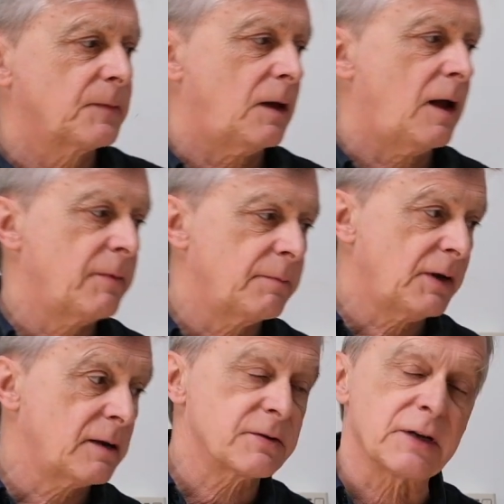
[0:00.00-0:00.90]
I'm a
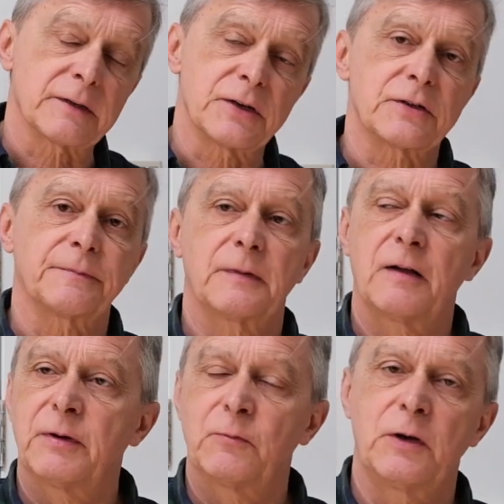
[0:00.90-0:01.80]
piano technician.
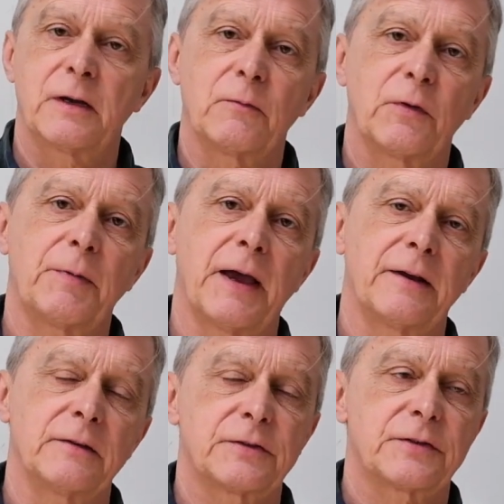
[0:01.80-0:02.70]
I've been working with
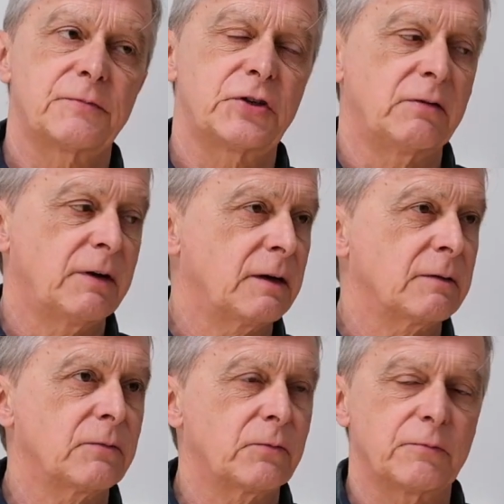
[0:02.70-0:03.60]
pianos, tuning
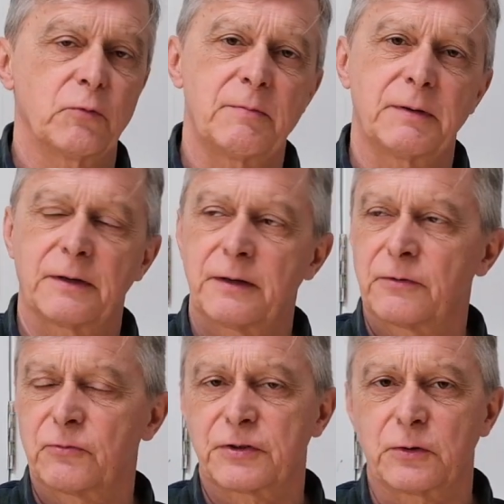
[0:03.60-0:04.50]
and rebuilding
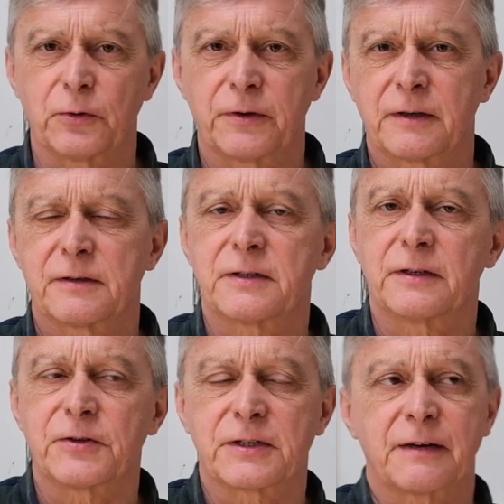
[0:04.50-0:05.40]
and restoring and
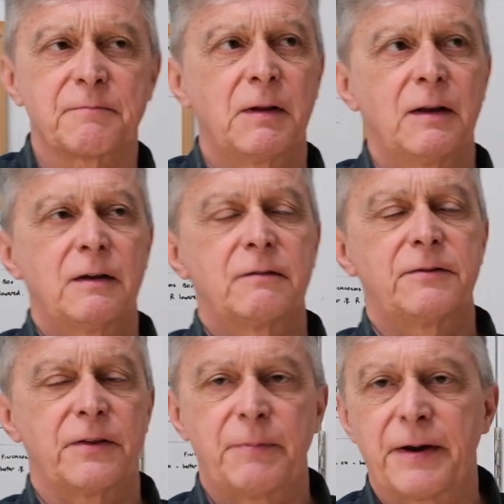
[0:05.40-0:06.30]
servicing
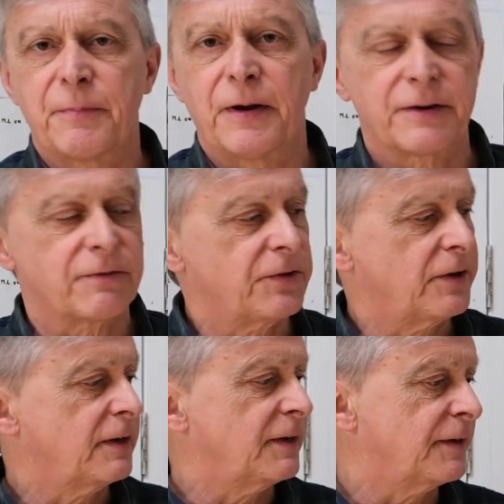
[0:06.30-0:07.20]
for the better part of
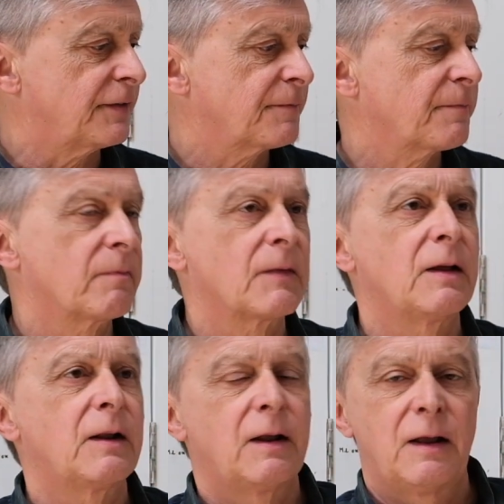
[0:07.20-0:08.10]
30 years.
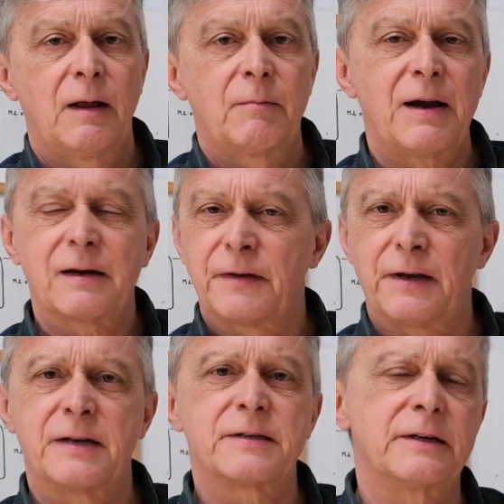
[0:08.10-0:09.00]
Back in the
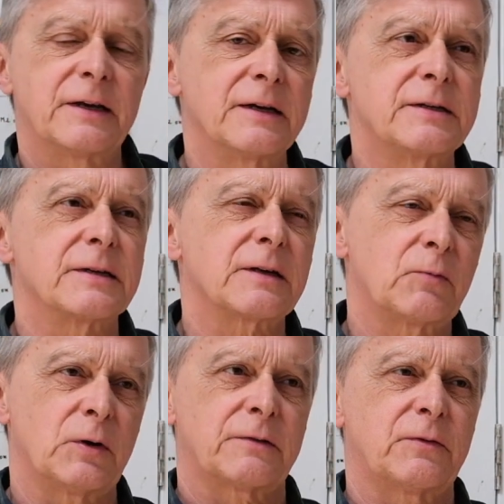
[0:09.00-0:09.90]
1990s, I
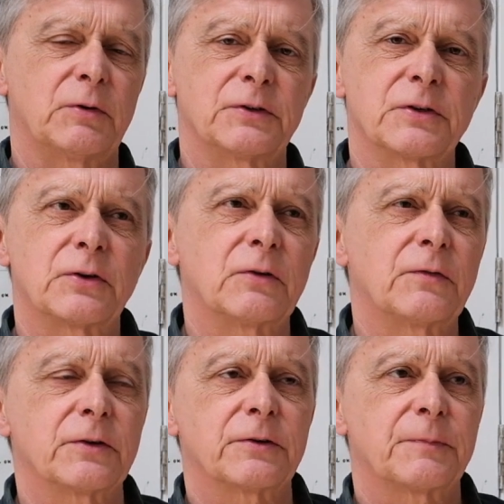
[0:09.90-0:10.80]
worked for
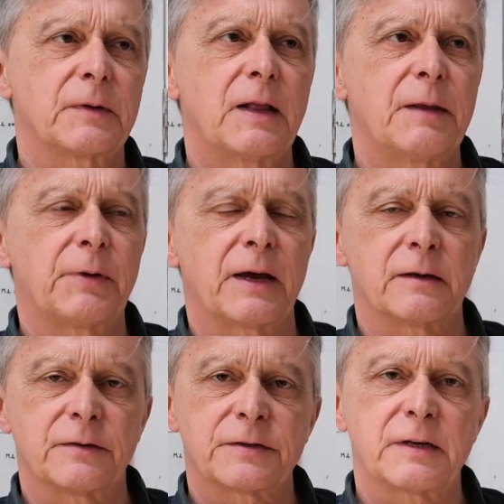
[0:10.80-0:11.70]
Bosendorfer
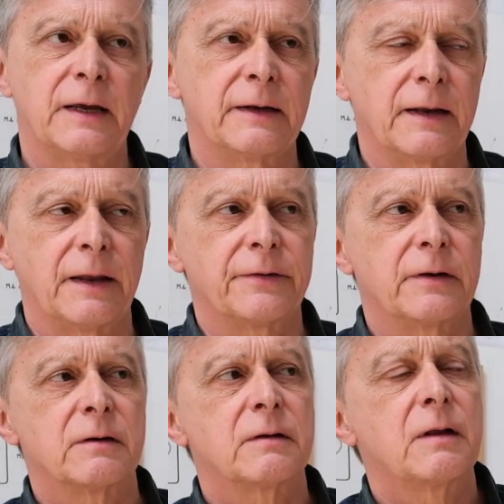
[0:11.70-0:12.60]
pianos in
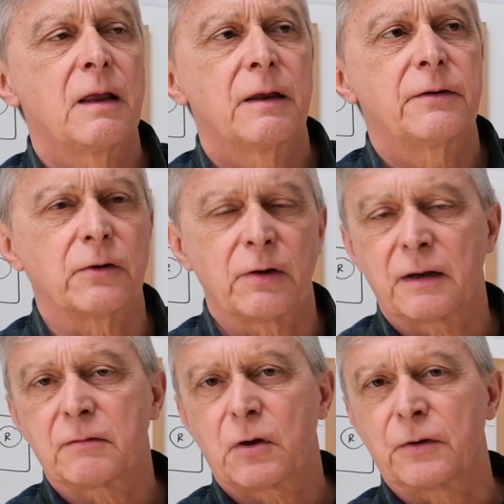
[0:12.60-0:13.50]
London,
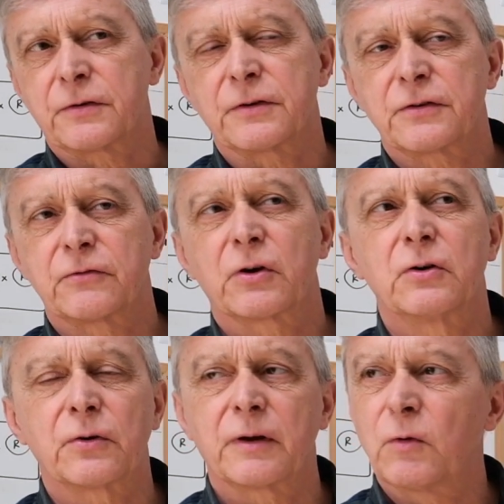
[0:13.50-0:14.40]
doing concerts and
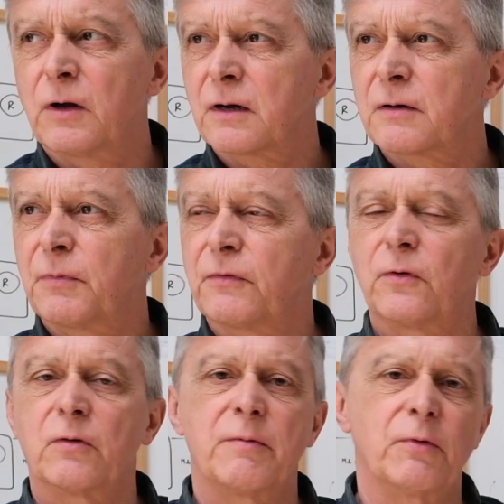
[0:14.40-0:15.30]
recording work
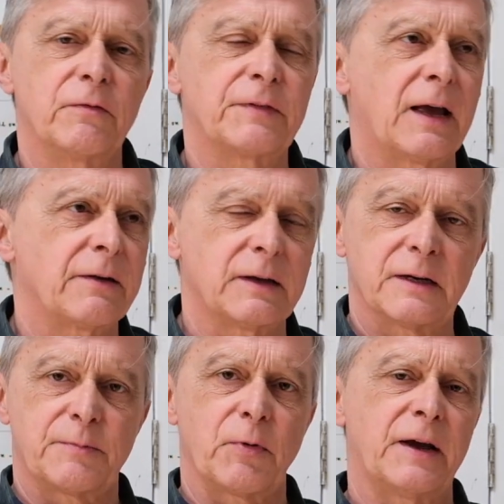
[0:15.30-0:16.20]
before we moved down
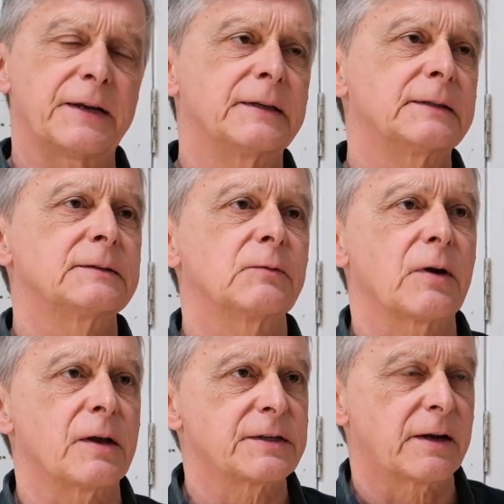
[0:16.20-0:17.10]
here to Brighton, where
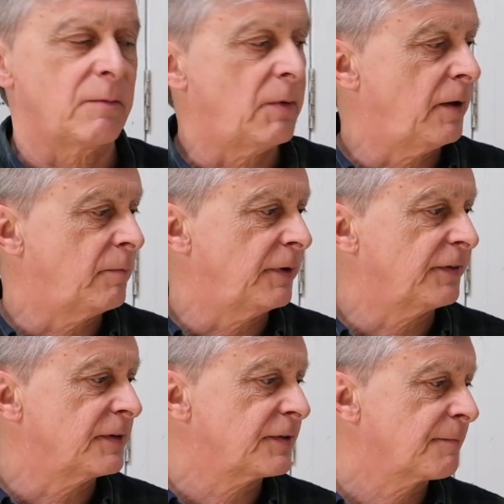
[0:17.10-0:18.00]
I set up my own
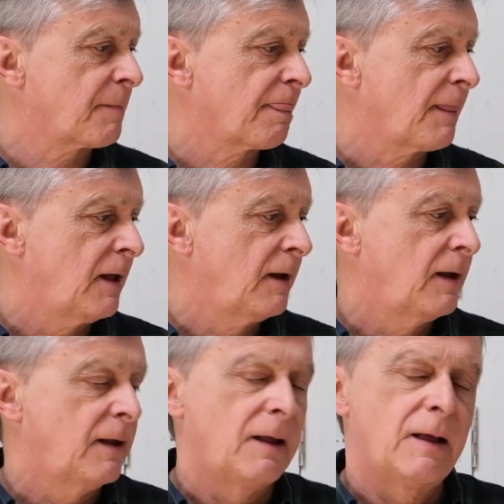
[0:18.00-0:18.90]
business.
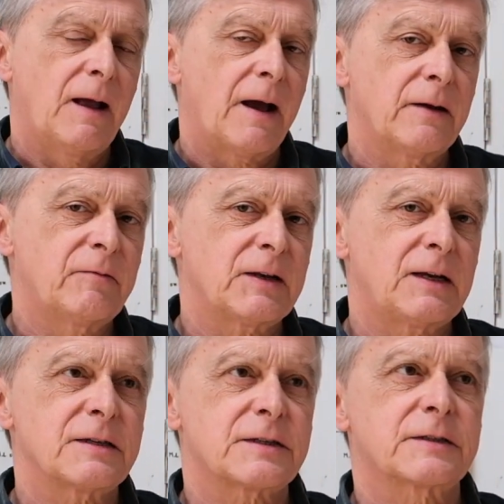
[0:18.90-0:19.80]
And over the
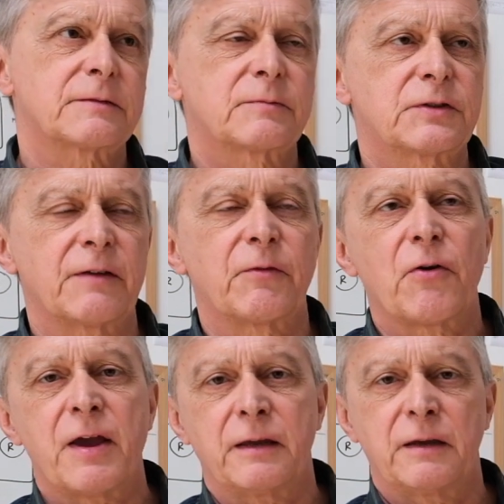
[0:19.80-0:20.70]
last 7
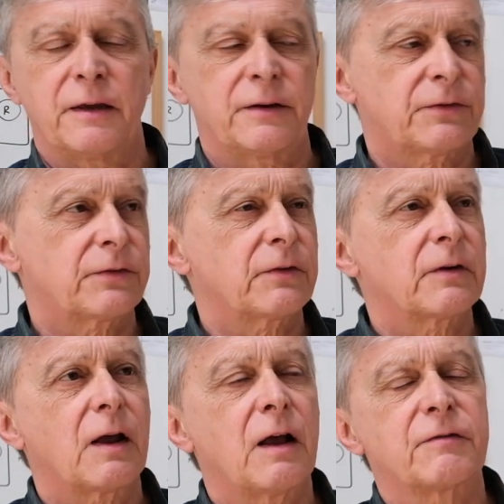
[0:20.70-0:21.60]
or 8 years,
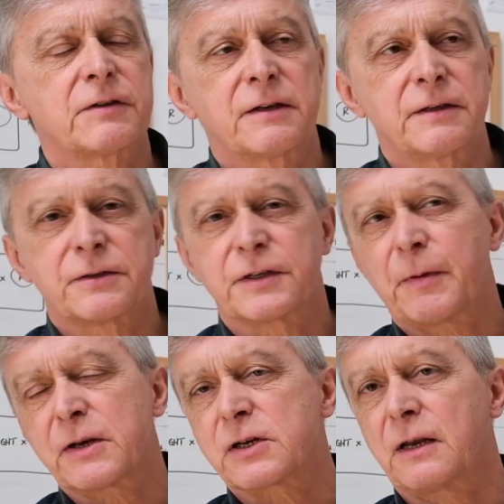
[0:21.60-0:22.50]
I've started to
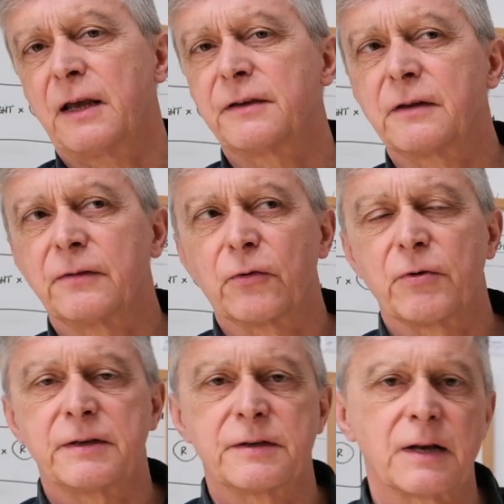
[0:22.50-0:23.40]
specialise in the
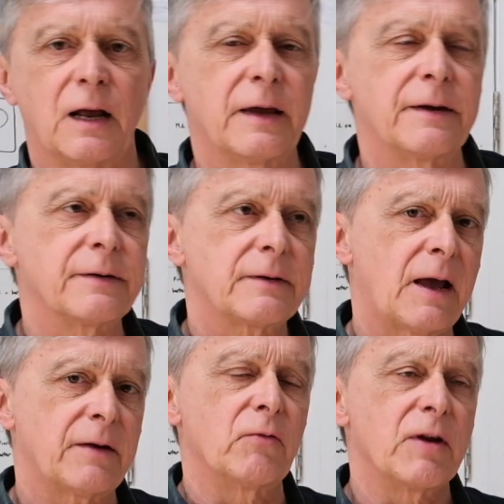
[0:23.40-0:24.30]
redesign
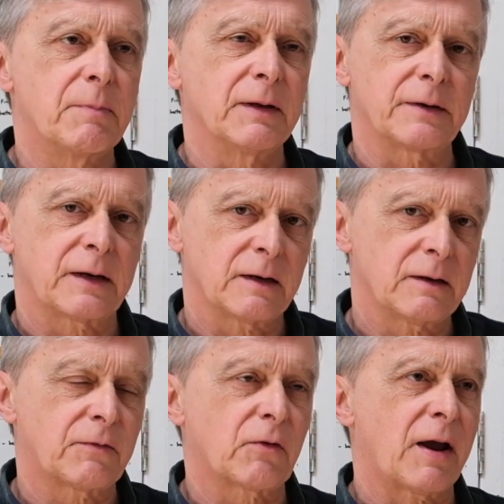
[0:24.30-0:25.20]
and rebuilding
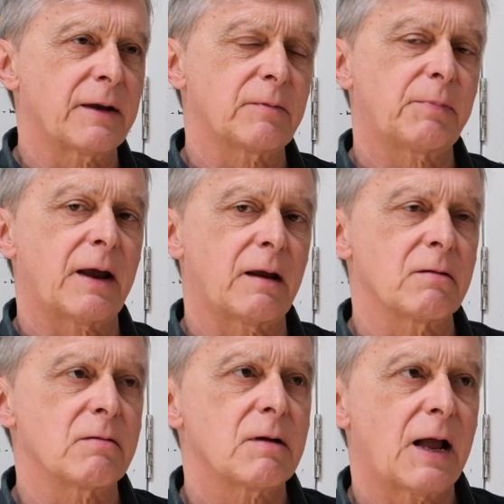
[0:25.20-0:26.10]
of grand
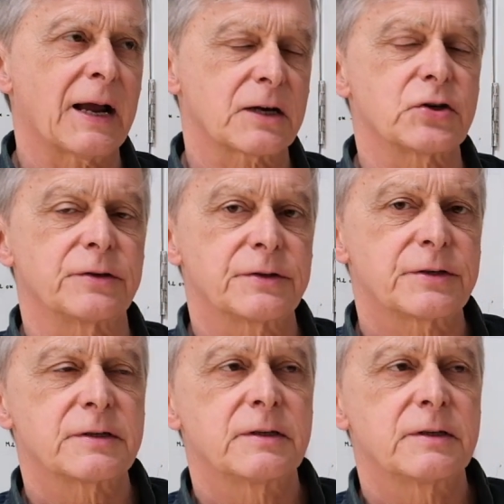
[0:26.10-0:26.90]
piano actions